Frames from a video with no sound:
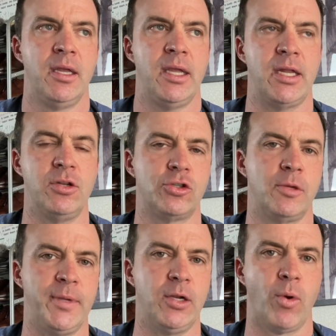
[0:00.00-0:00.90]
and you should
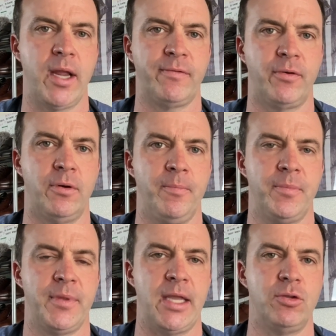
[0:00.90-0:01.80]
be grateful
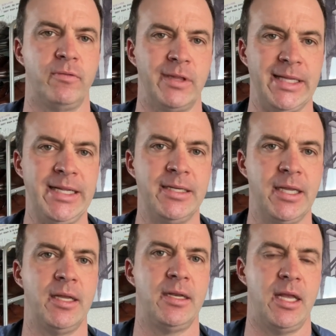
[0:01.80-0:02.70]
that you've leaned
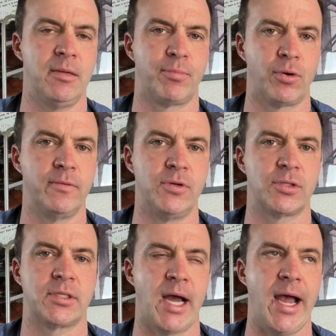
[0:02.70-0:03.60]
in and improved your
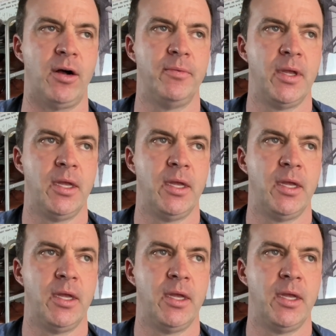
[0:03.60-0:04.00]
style,